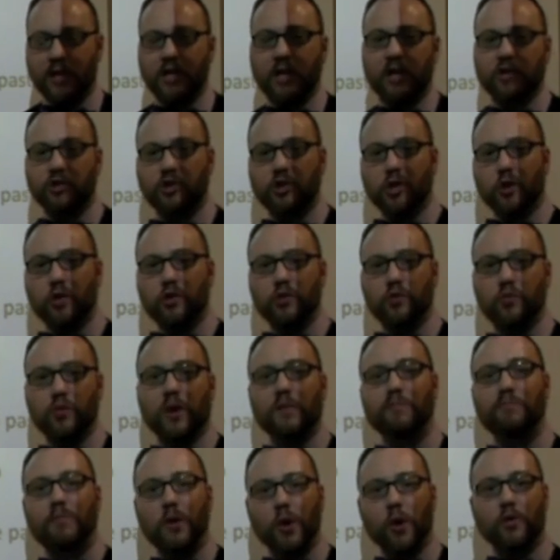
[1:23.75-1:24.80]
and I'll show you
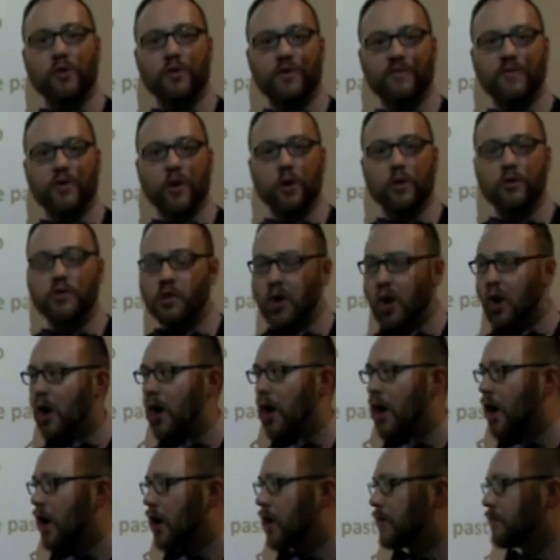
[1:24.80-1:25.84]
what both of those
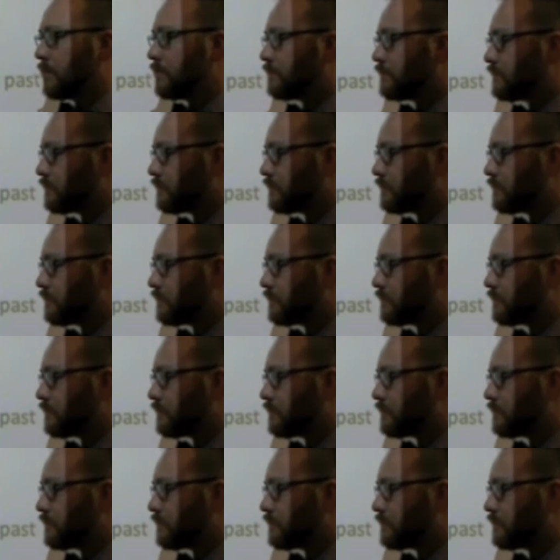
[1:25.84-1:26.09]
are.